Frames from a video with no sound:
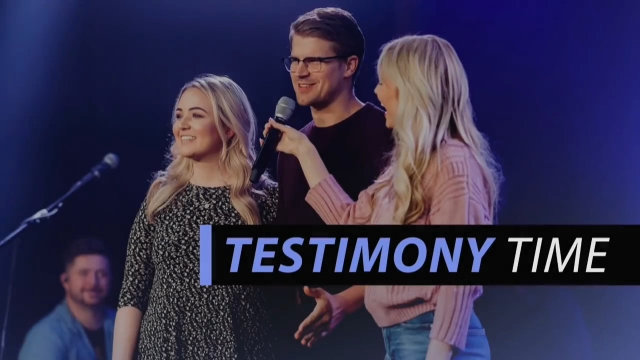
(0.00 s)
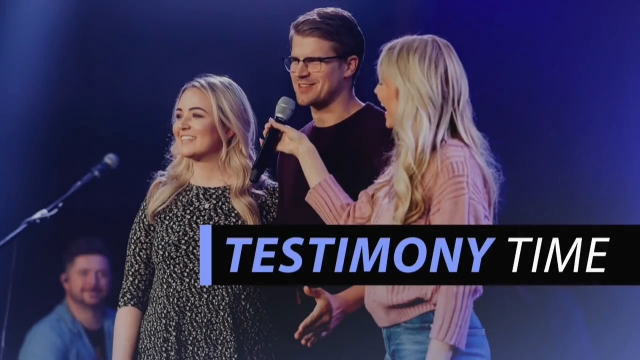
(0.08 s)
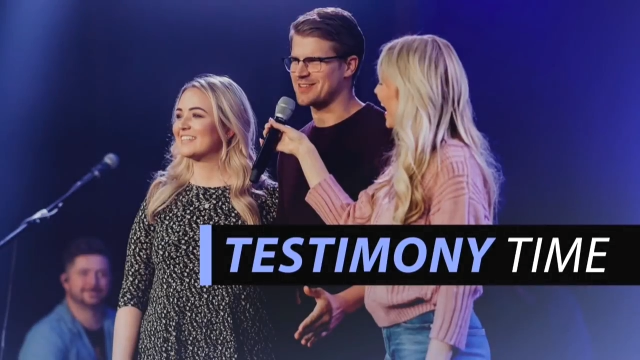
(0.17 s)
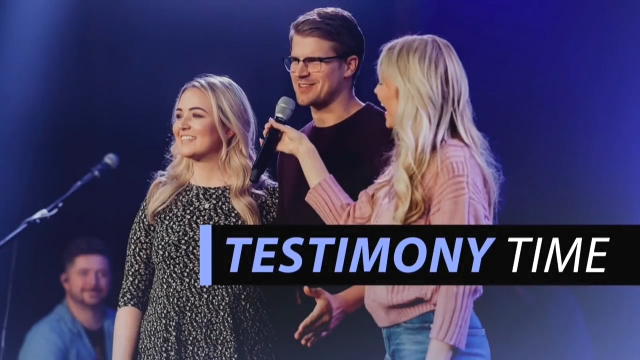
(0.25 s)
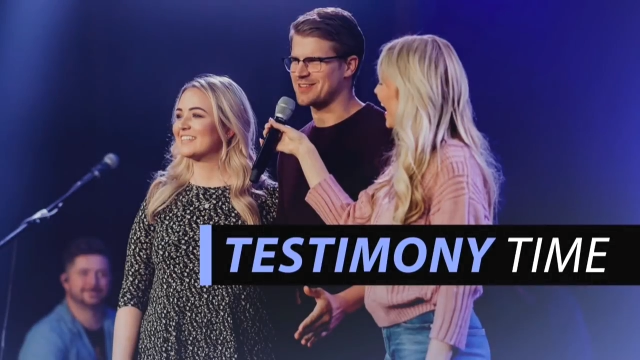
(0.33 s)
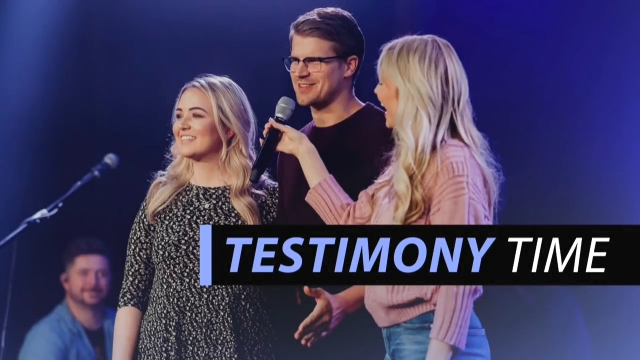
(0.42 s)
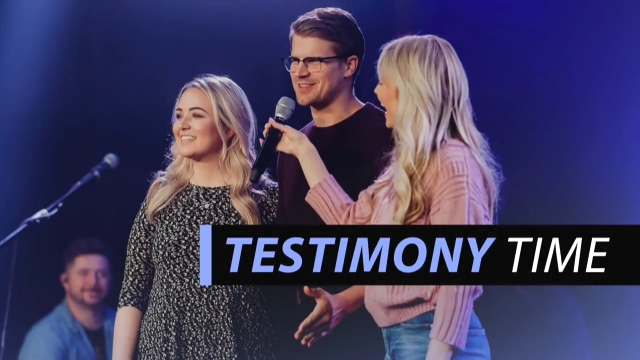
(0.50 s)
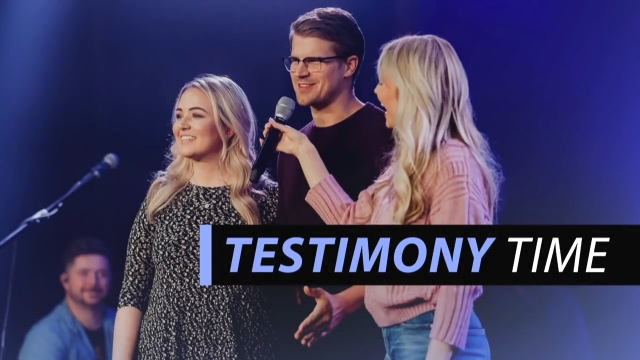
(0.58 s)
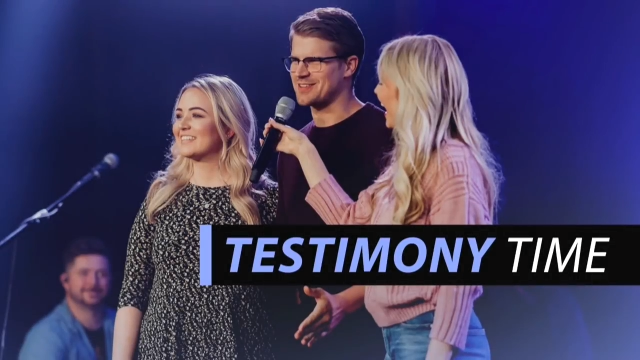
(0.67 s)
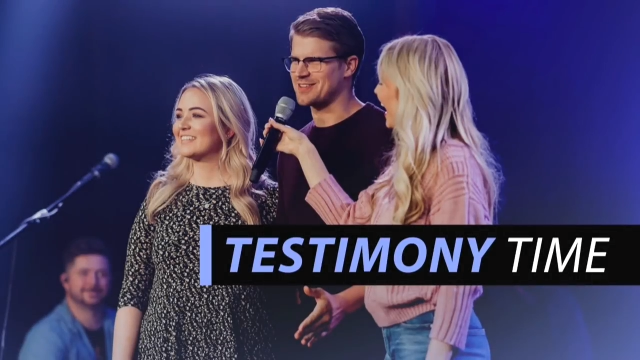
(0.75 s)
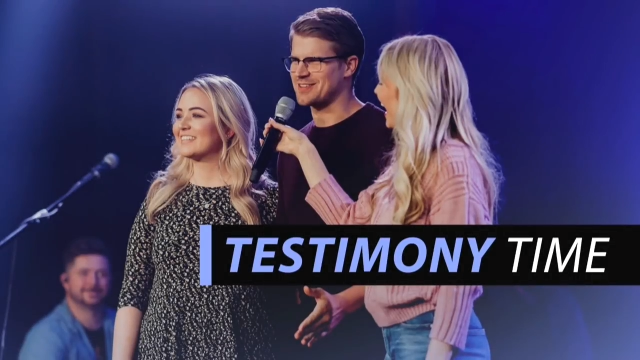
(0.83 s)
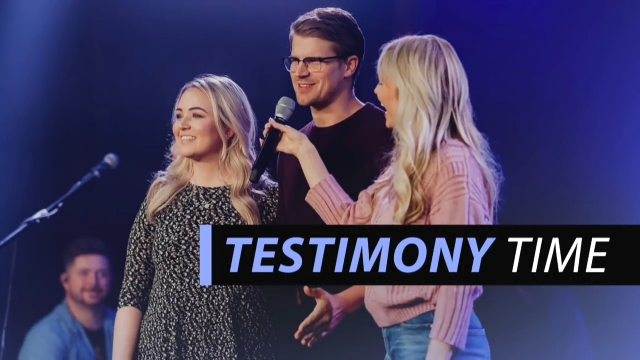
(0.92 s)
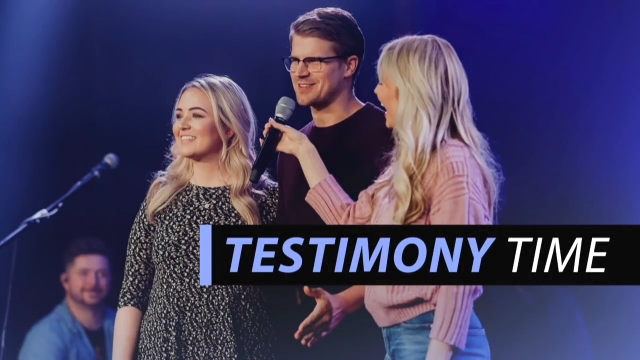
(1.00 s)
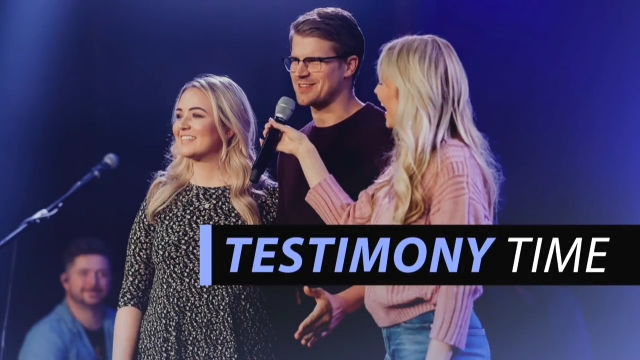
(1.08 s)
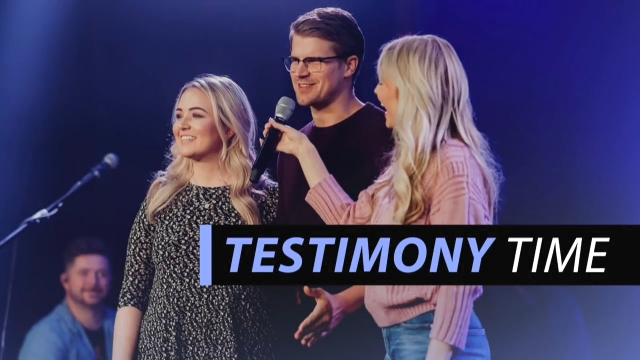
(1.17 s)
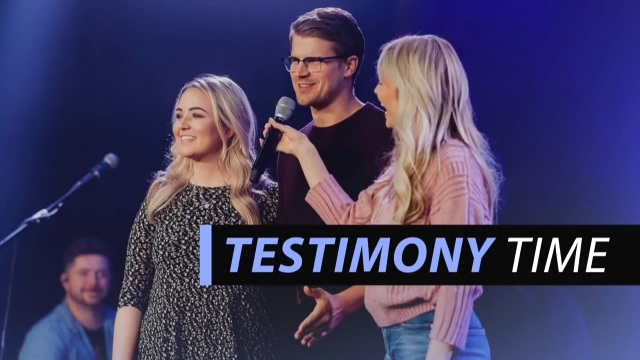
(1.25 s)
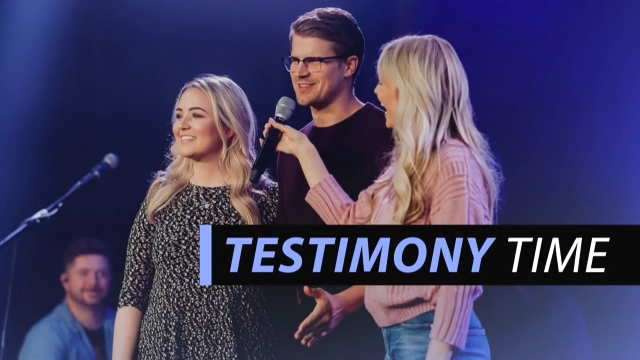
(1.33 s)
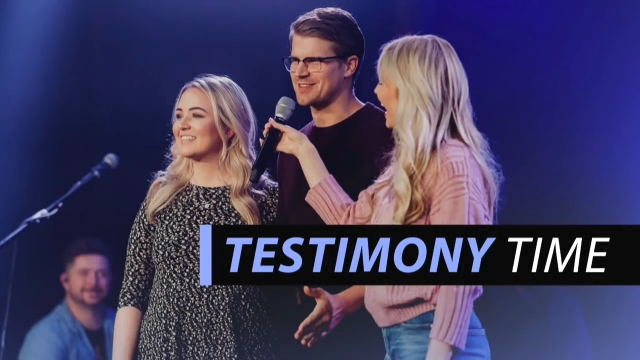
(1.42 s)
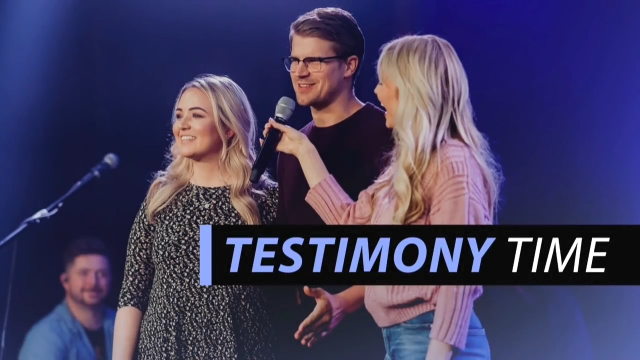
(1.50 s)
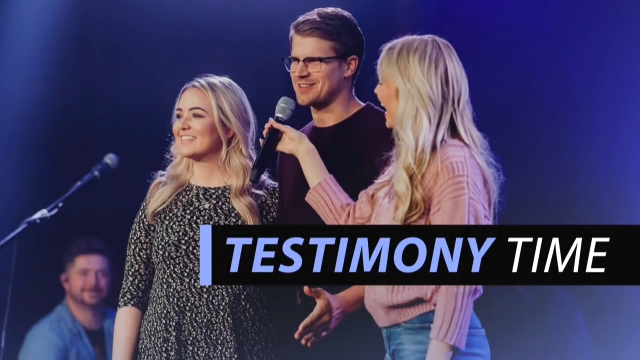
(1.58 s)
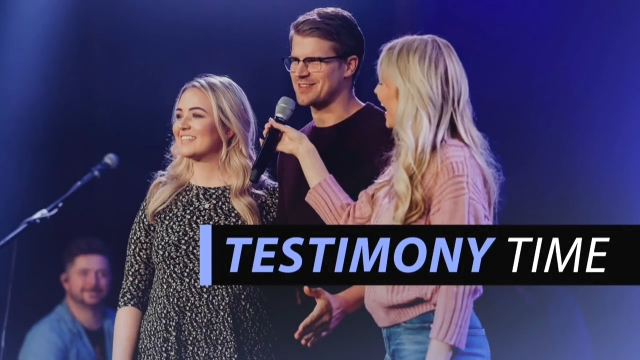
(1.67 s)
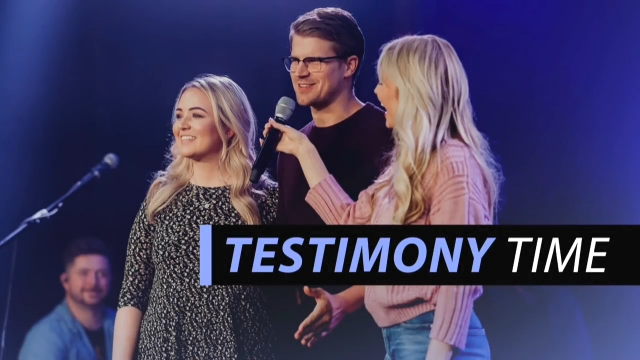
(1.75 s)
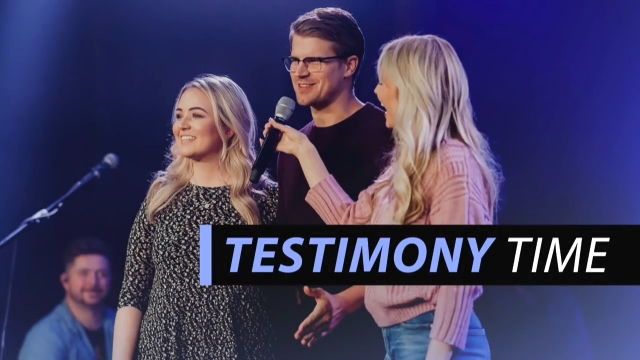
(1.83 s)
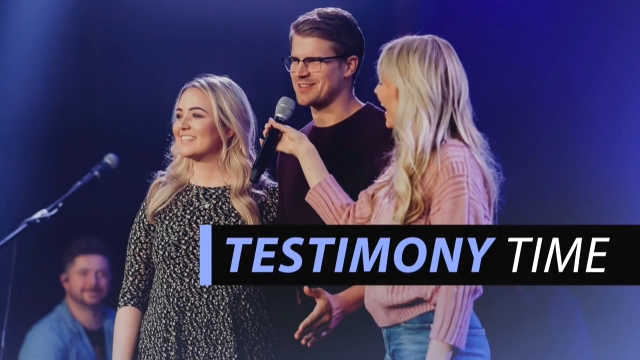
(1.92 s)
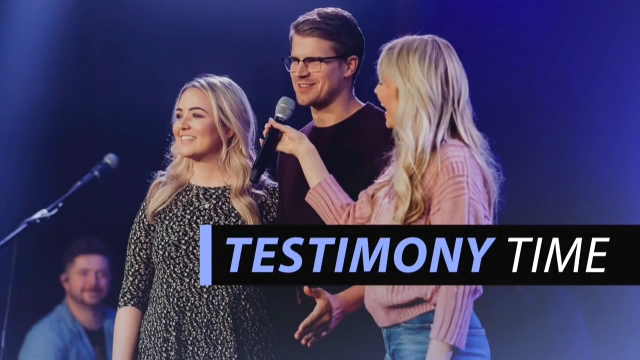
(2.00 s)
No one is speaking in this clip.